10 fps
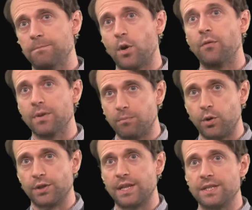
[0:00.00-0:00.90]
of
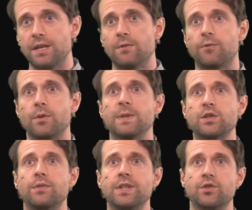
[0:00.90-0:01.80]
importance from
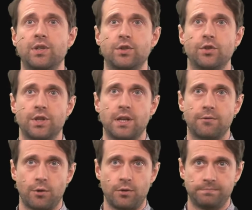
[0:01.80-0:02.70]
each of the structures in our
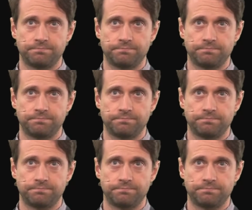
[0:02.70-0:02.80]
flow.